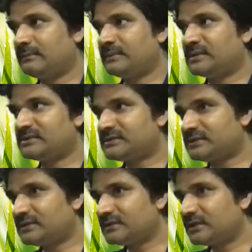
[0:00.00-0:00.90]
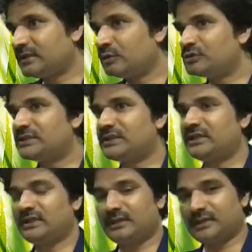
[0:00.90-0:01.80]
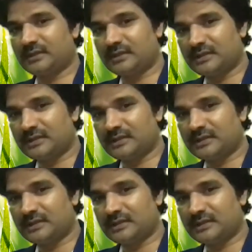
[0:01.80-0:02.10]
means the illusory